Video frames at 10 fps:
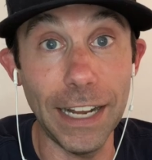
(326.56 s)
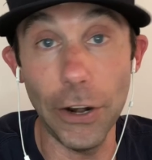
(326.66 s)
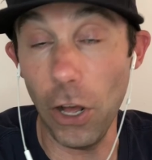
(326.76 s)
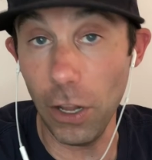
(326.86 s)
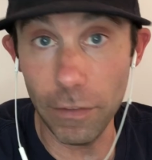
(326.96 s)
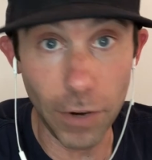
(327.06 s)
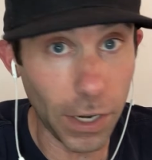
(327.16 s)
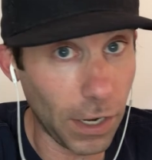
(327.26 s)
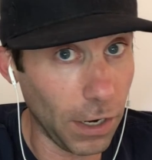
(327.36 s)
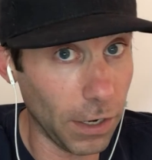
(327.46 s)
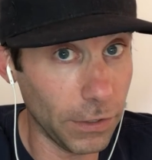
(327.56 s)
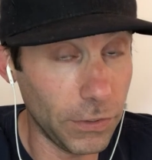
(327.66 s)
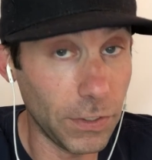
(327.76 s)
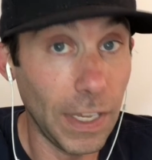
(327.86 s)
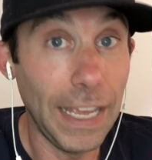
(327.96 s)
on all of our
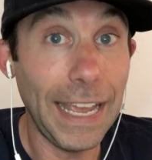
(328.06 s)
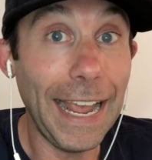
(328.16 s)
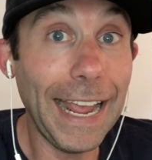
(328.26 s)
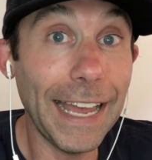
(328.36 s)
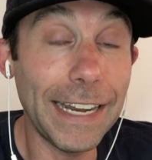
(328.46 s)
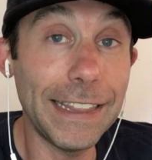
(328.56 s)
cards. And